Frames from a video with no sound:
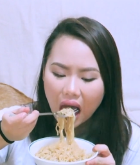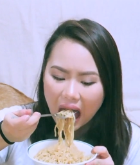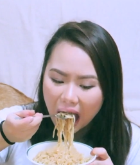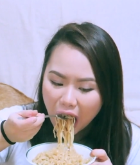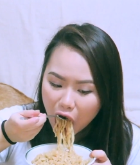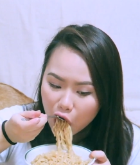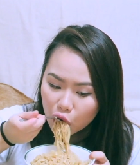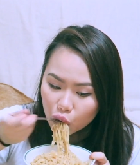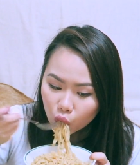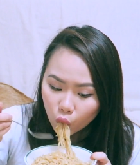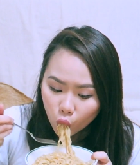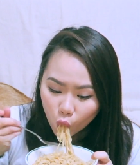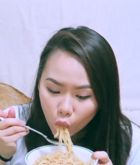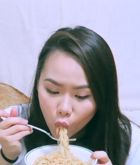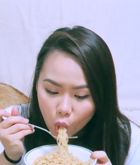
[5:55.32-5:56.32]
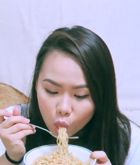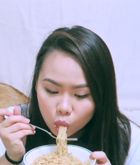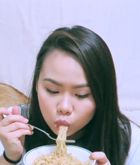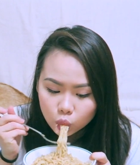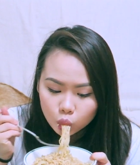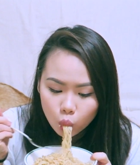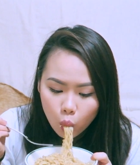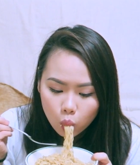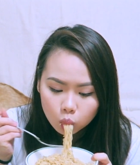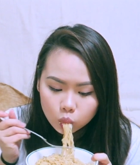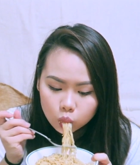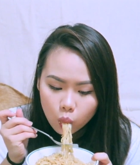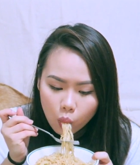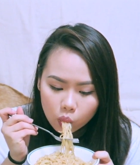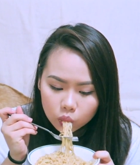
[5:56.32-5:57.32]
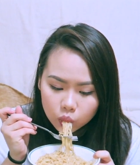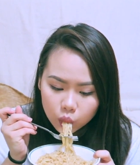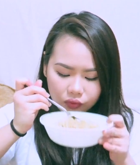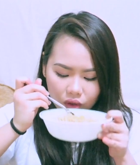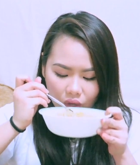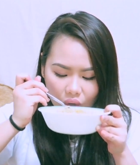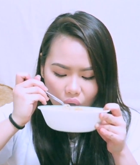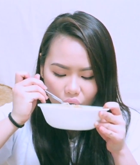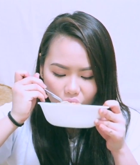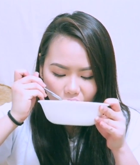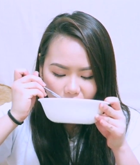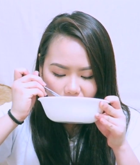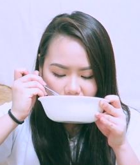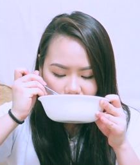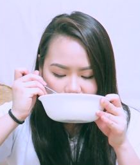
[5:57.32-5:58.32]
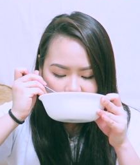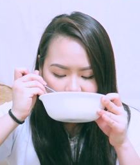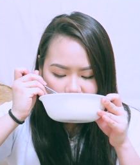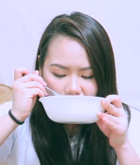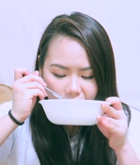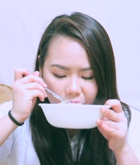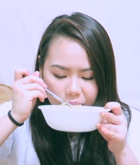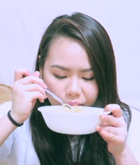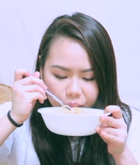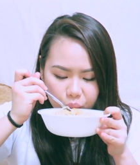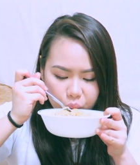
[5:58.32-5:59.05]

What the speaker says: [no speech]